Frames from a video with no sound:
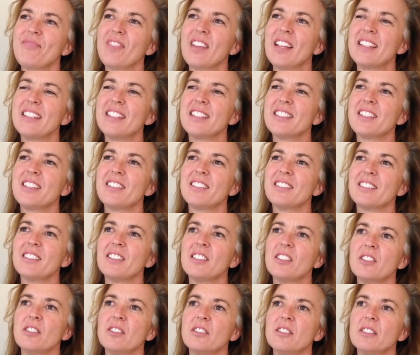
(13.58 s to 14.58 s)
Let's start a
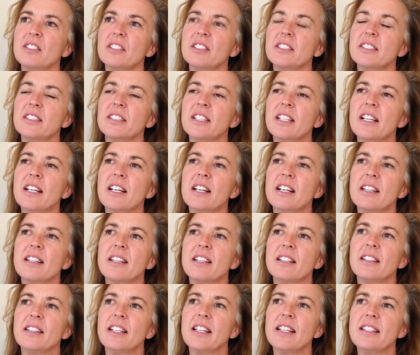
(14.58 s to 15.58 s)
little earlier.
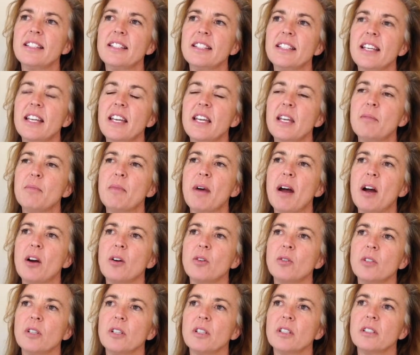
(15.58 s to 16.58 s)
The lens came
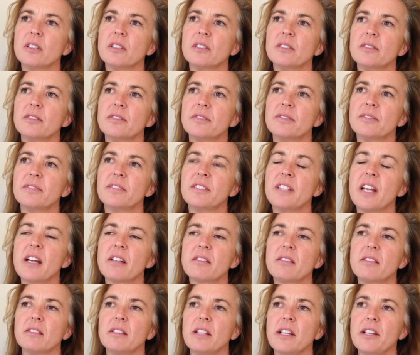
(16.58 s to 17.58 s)
out of
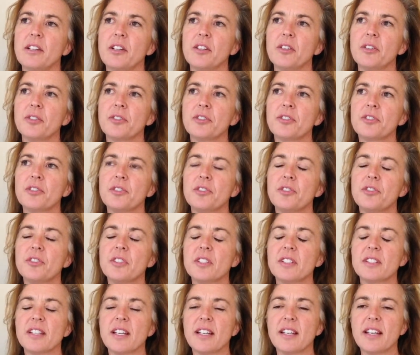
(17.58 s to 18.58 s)
Dr. Len Oaks, who's
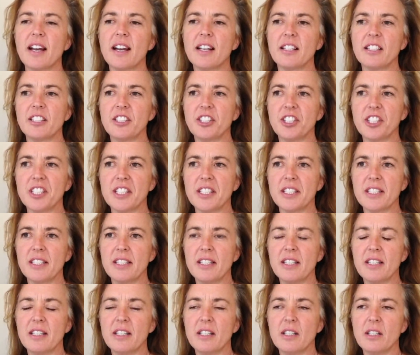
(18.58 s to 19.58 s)
a psychologist,
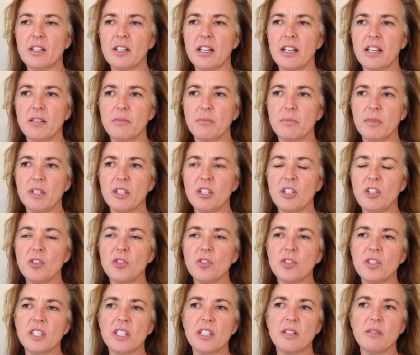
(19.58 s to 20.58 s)
had been
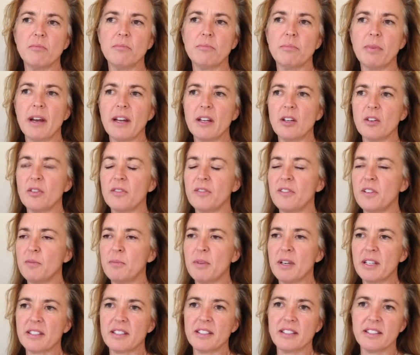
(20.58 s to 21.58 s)
using
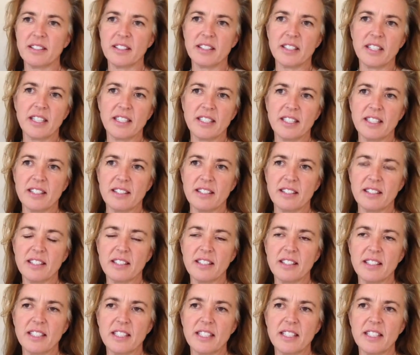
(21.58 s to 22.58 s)
biofeedback since the
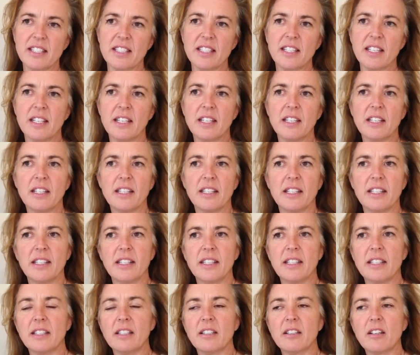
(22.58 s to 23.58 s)
1960s,
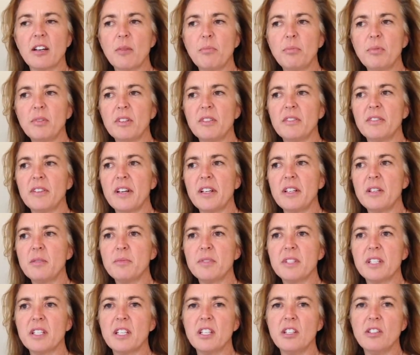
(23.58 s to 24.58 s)
and a couple of
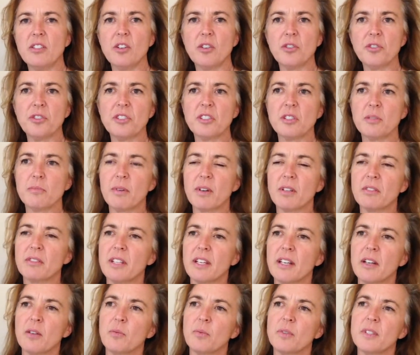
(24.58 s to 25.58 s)
items that he noticed about
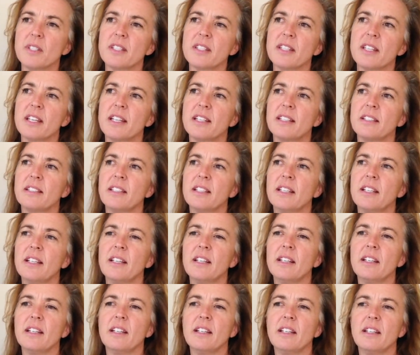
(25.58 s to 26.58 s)
that was that
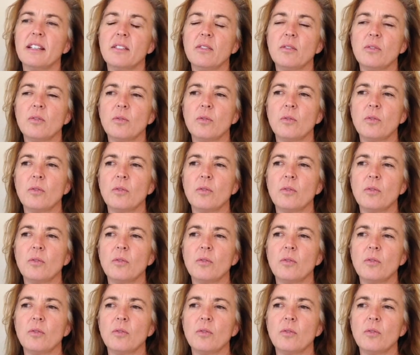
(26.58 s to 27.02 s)
it